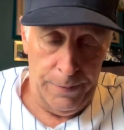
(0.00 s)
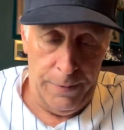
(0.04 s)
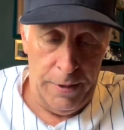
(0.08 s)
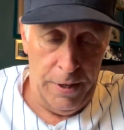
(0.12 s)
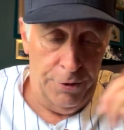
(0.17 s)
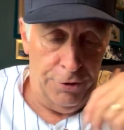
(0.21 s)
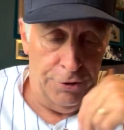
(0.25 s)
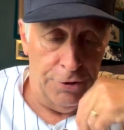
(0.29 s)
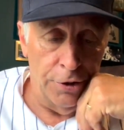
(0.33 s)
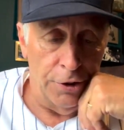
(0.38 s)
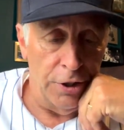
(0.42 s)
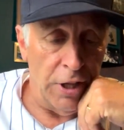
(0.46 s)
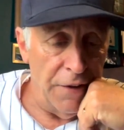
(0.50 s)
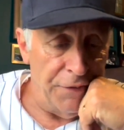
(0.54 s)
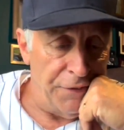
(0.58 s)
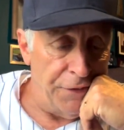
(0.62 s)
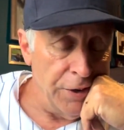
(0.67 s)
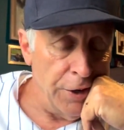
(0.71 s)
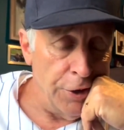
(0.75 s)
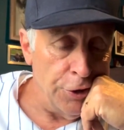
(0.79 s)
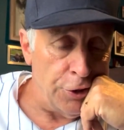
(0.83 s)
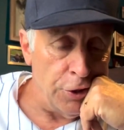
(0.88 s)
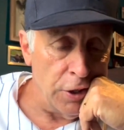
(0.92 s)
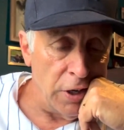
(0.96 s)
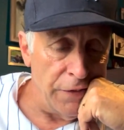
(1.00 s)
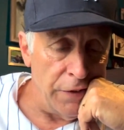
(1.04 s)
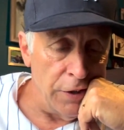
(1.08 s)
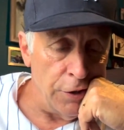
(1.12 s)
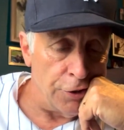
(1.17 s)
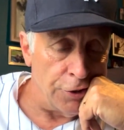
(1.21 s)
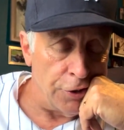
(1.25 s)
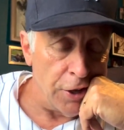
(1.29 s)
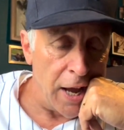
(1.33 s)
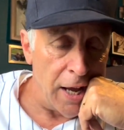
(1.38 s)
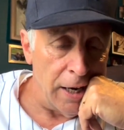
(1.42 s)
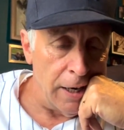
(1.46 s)
It's the definition of
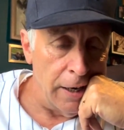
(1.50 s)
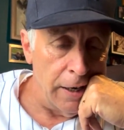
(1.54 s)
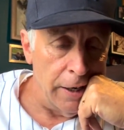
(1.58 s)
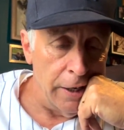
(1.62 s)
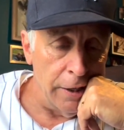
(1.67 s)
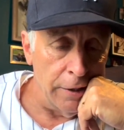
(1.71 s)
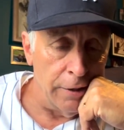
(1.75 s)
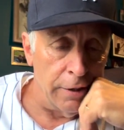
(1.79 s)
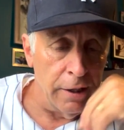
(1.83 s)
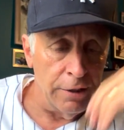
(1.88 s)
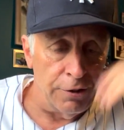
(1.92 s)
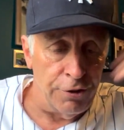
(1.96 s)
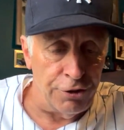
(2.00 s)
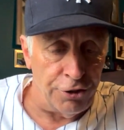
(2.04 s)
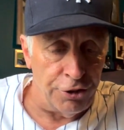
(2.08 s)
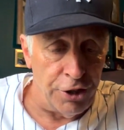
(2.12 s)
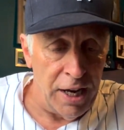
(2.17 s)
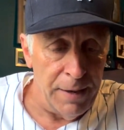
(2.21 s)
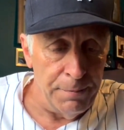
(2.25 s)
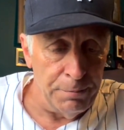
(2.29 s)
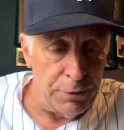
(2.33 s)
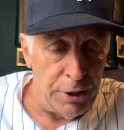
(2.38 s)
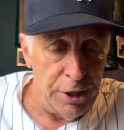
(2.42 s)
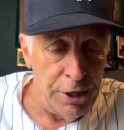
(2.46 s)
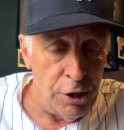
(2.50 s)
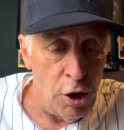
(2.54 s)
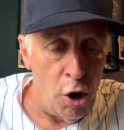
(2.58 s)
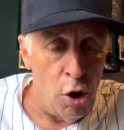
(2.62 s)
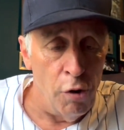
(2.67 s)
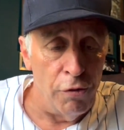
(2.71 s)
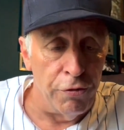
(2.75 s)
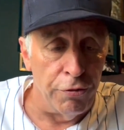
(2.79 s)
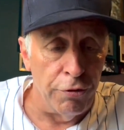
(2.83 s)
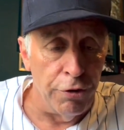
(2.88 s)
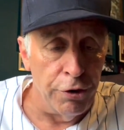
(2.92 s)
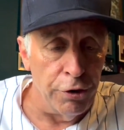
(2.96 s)
insanity. Same thing
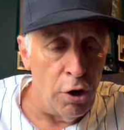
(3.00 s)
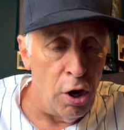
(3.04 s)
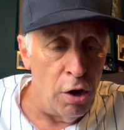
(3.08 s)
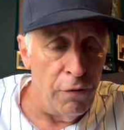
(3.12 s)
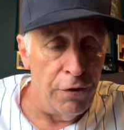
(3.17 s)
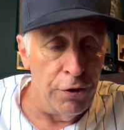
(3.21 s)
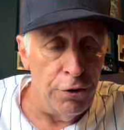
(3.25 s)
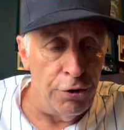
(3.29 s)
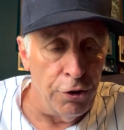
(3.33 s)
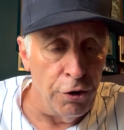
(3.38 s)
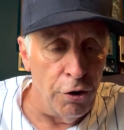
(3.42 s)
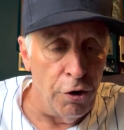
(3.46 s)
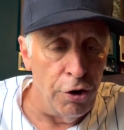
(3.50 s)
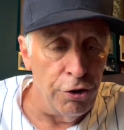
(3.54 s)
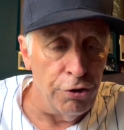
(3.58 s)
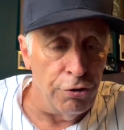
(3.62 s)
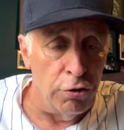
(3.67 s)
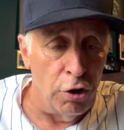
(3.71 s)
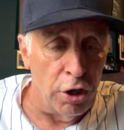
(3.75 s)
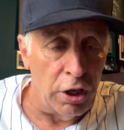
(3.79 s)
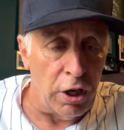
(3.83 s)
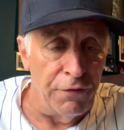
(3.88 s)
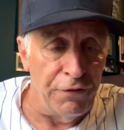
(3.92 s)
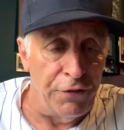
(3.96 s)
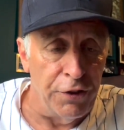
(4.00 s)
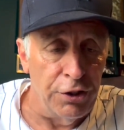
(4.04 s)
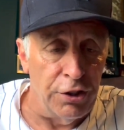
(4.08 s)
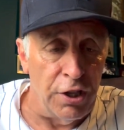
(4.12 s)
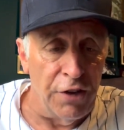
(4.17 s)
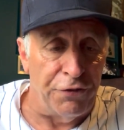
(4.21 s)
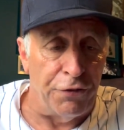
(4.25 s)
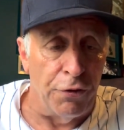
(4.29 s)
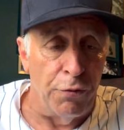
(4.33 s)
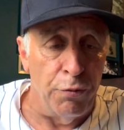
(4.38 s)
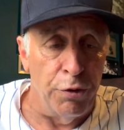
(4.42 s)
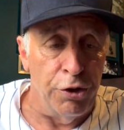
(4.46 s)
over and over, George, looking for
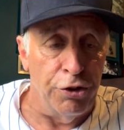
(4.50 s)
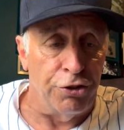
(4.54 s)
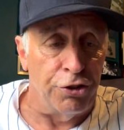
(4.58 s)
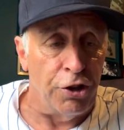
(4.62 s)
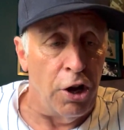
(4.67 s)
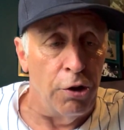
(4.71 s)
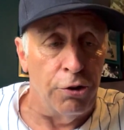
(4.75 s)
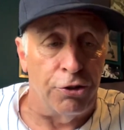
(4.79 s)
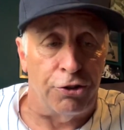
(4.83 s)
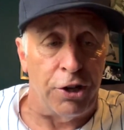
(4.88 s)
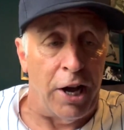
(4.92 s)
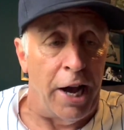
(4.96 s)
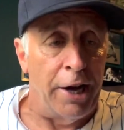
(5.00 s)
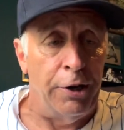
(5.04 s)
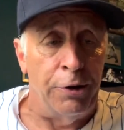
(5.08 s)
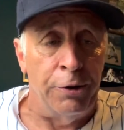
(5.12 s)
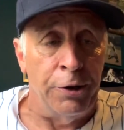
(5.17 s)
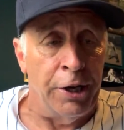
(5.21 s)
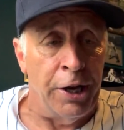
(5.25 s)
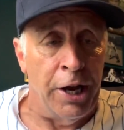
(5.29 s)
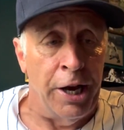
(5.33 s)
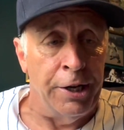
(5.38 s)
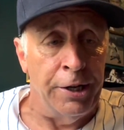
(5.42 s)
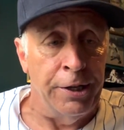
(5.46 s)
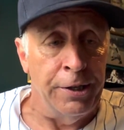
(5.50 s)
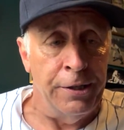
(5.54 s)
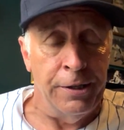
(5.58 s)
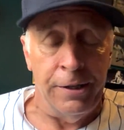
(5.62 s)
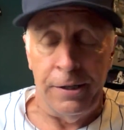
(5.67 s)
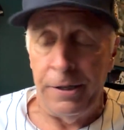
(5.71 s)
different results. I don't get it.